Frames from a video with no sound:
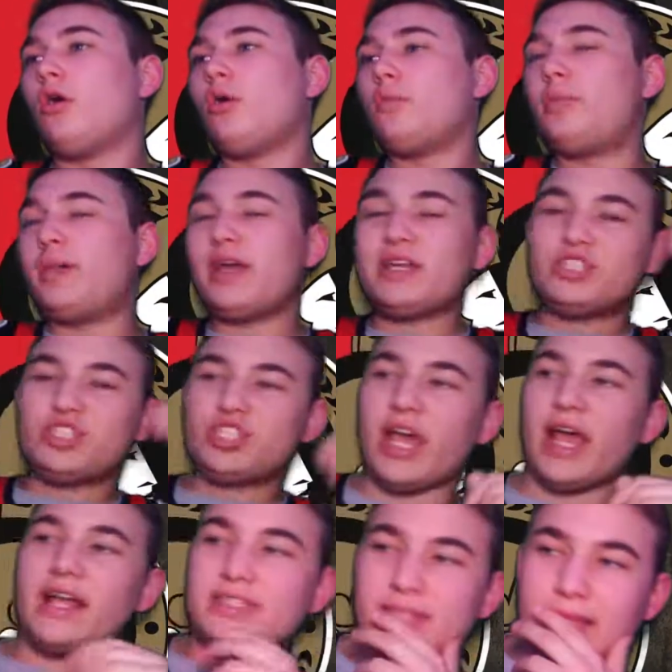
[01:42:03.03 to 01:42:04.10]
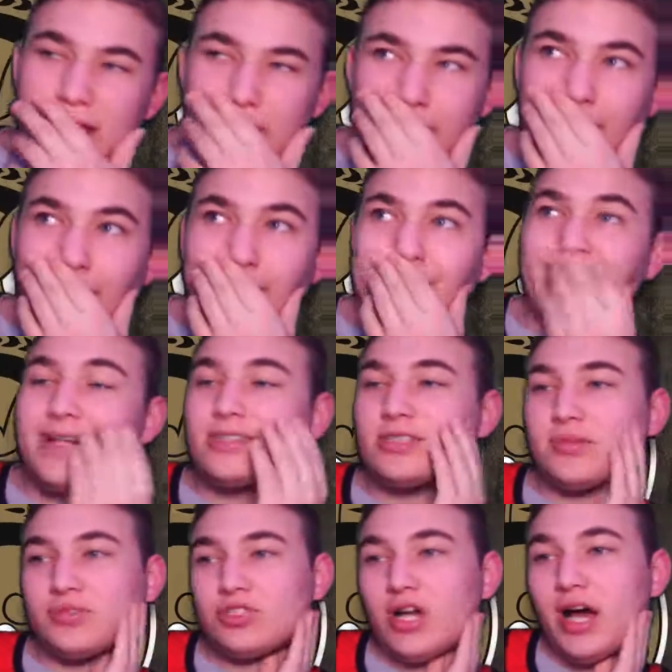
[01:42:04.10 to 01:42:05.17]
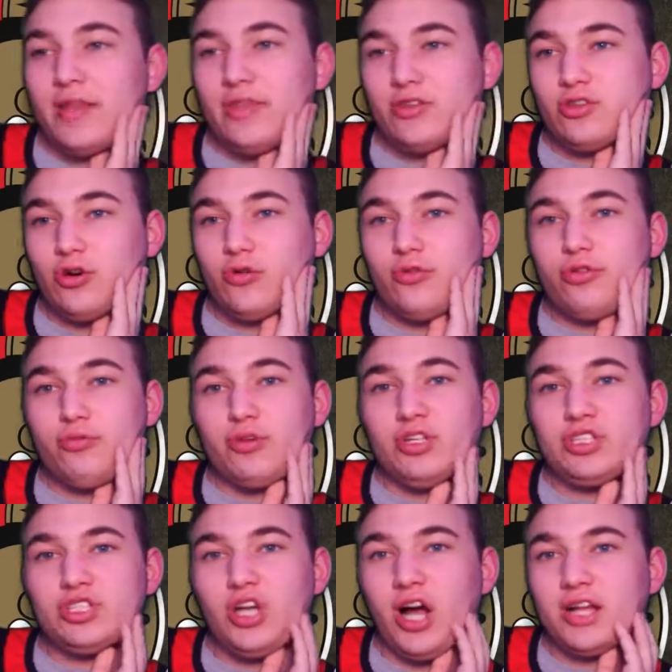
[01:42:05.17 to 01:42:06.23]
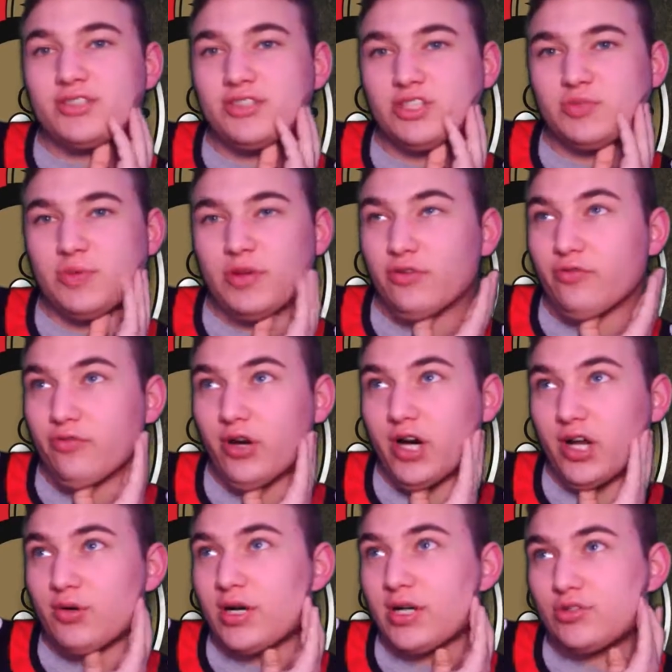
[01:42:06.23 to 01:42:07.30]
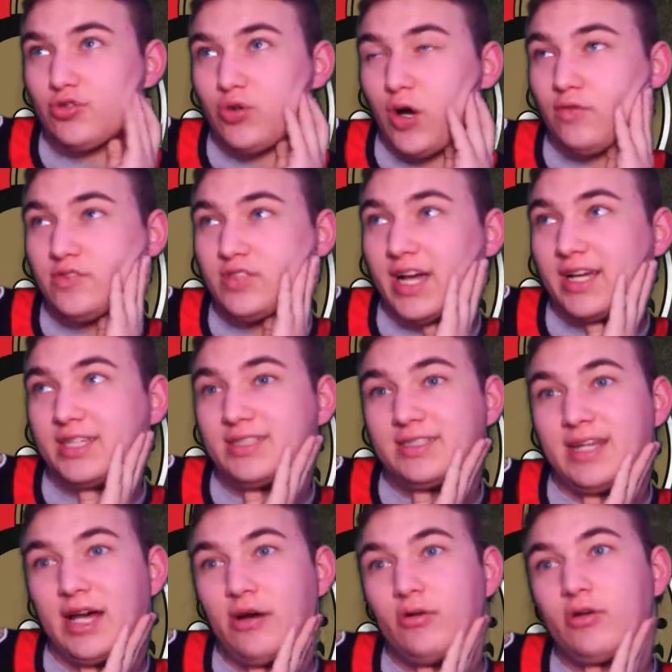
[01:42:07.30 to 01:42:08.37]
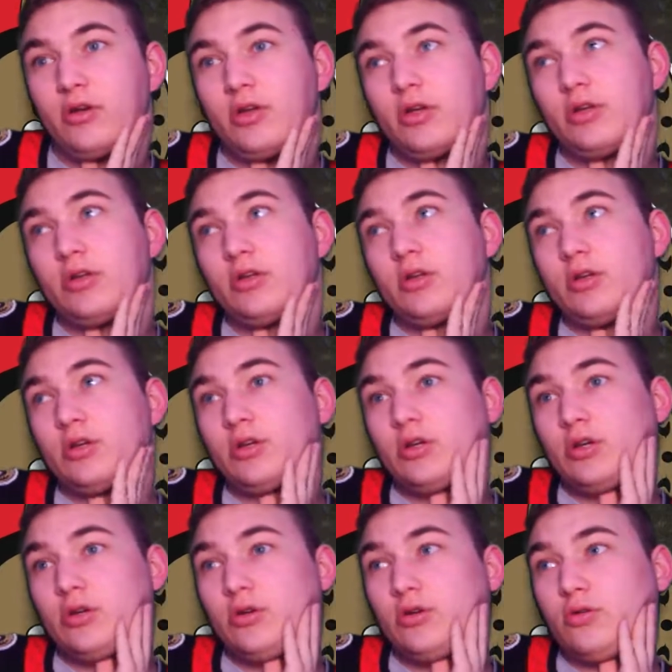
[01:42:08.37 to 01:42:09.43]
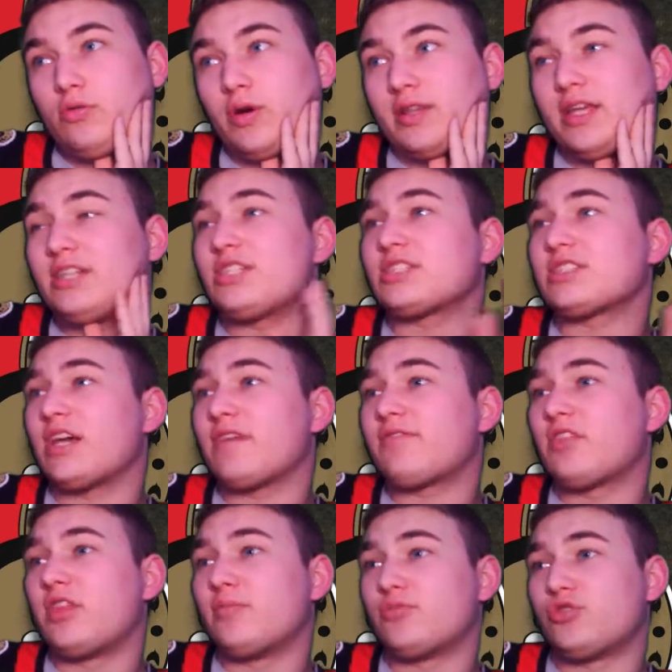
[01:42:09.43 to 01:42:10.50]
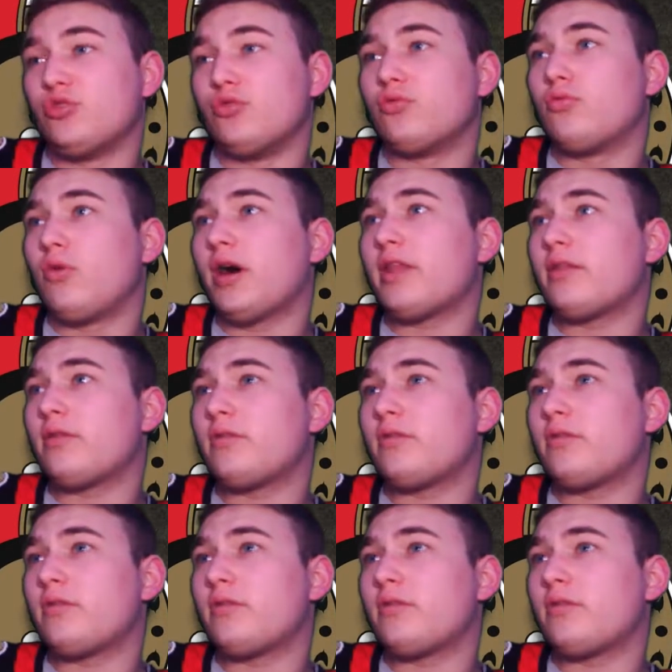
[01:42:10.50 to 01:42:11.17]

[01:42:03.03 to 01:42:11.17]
big chance there. That's a shot. So 3 shots in this period for Ottawa. 12 seconds now. Wait, they just gifted them 2. What?